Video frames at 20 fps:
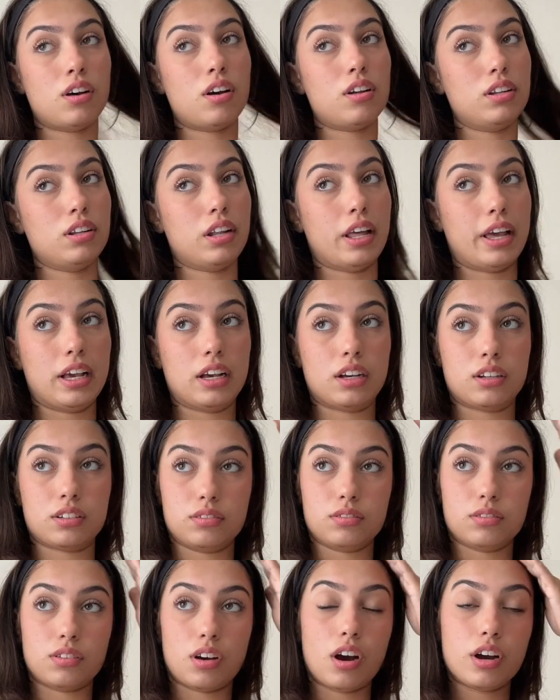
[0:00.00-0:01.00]
like
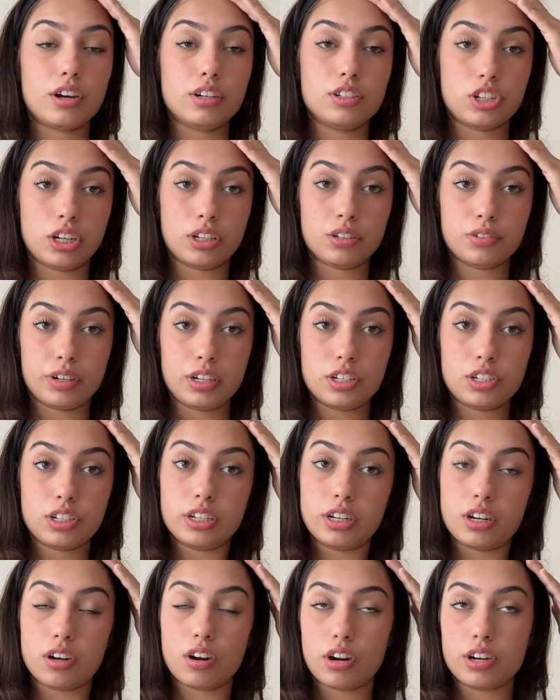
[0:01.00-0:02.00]
our
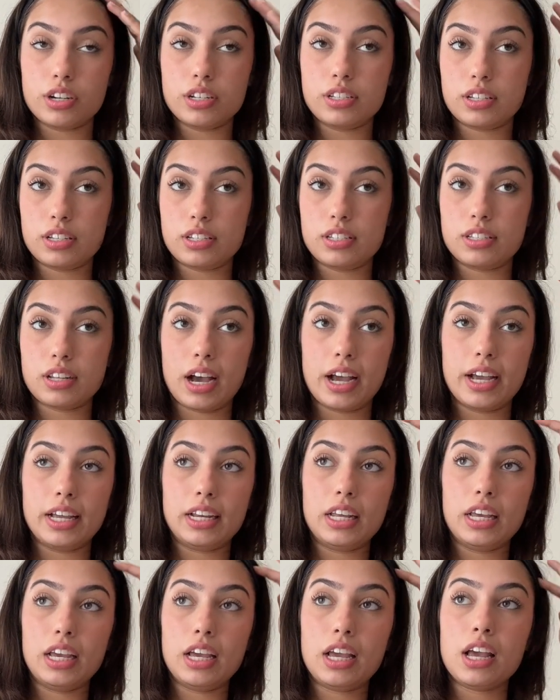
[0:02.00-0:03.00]
generation and our
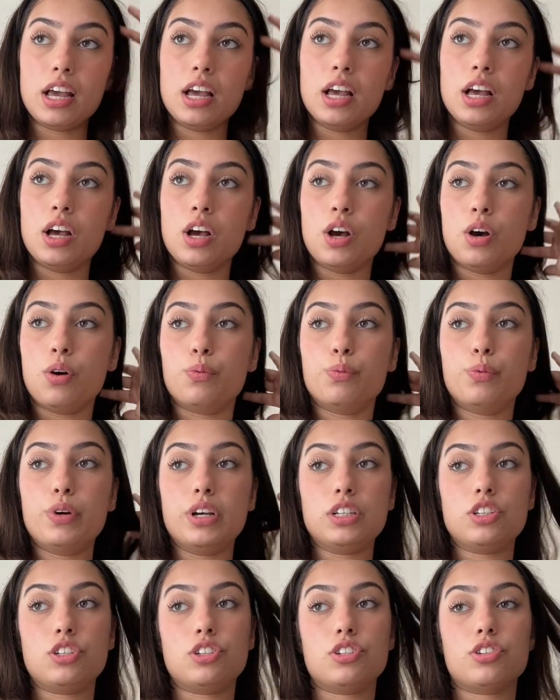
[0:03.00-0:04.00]
society,
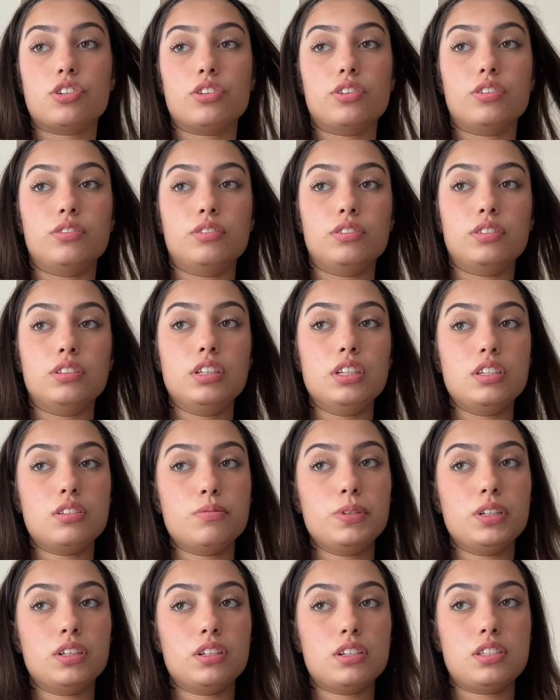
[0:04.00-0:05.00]
which leads
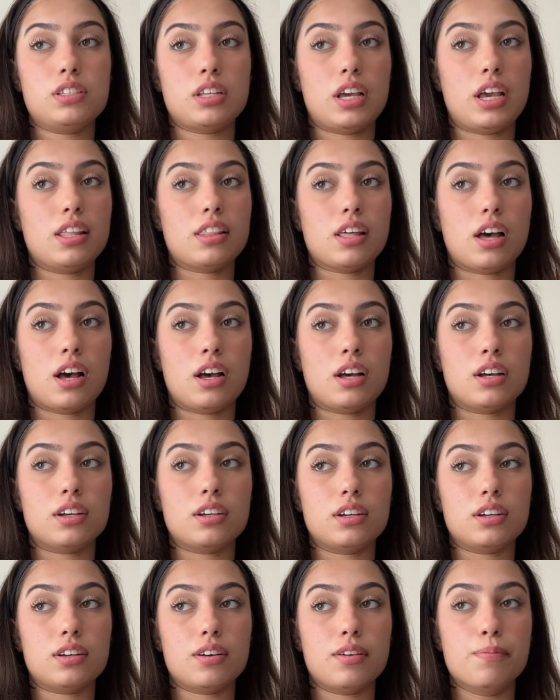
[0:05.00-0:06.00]
me to say that
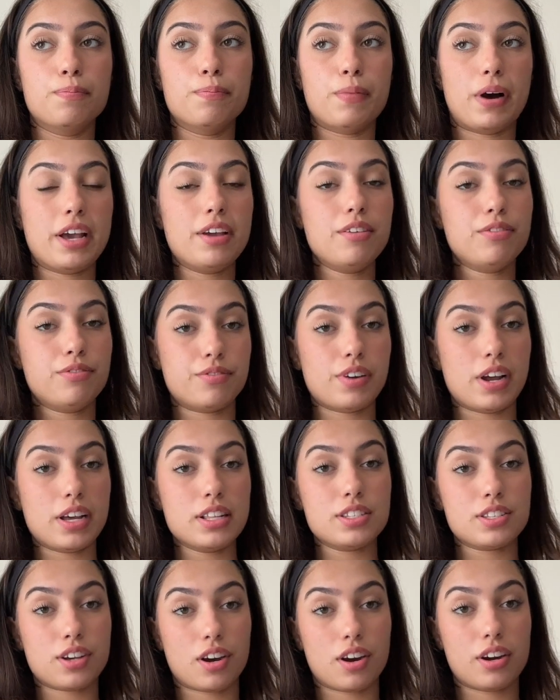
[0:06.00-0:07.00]
my
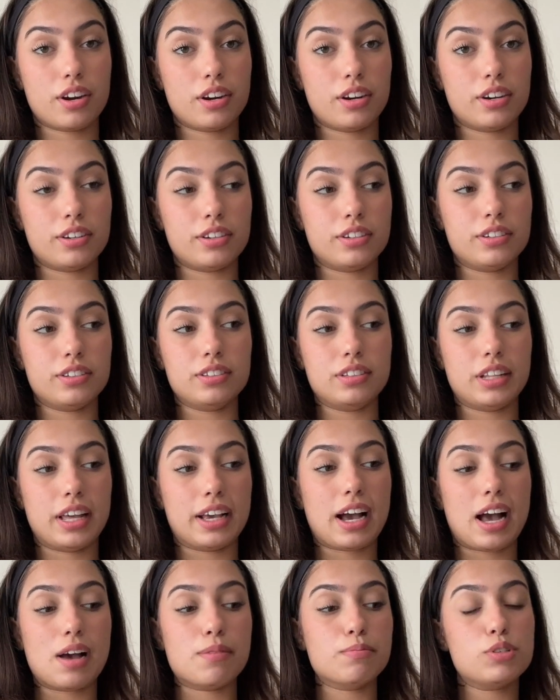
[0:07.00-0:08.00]
friends are
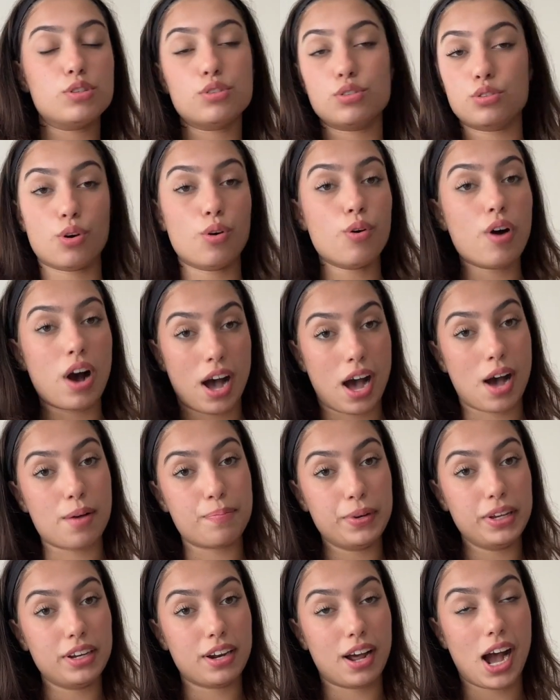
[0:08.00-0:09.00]
like, I'm so
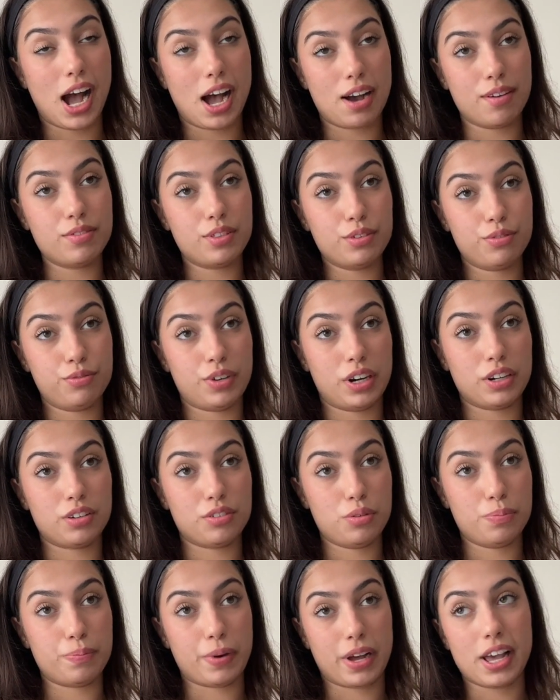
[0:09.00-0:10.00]
happy to have the friend
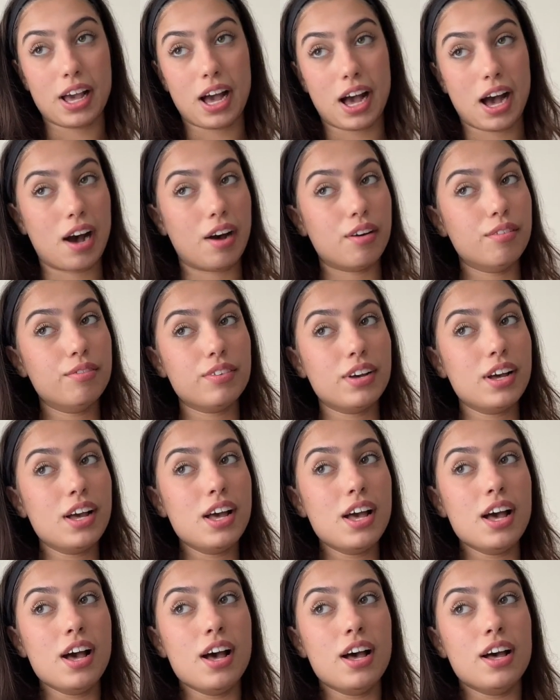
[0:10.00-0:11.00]
group I have,
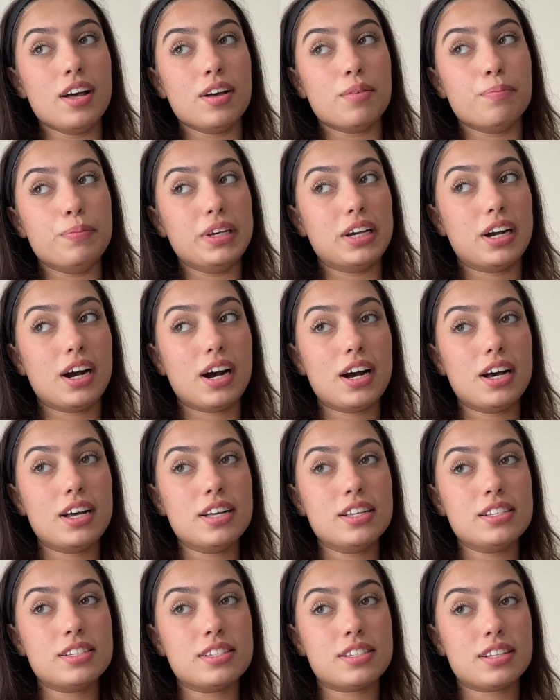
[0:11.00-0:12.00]

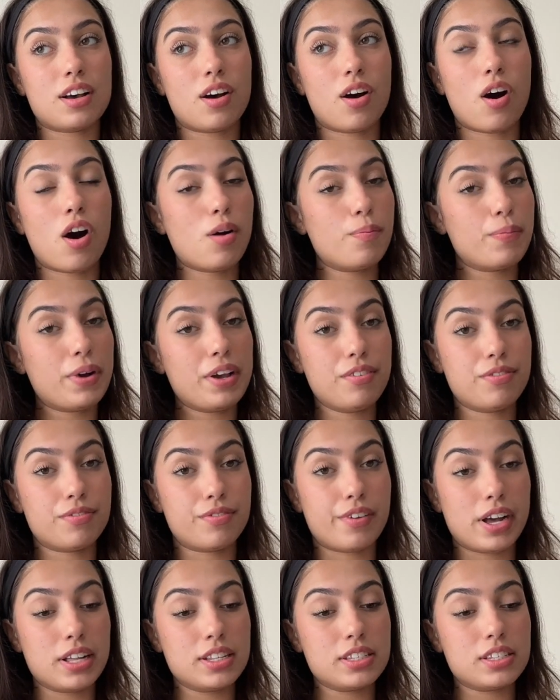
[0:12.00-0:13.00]
because all my
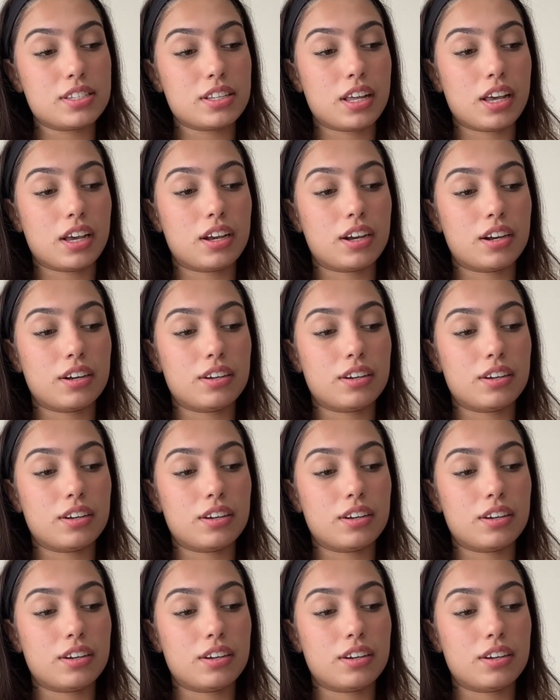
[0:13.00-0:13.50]
friends, like,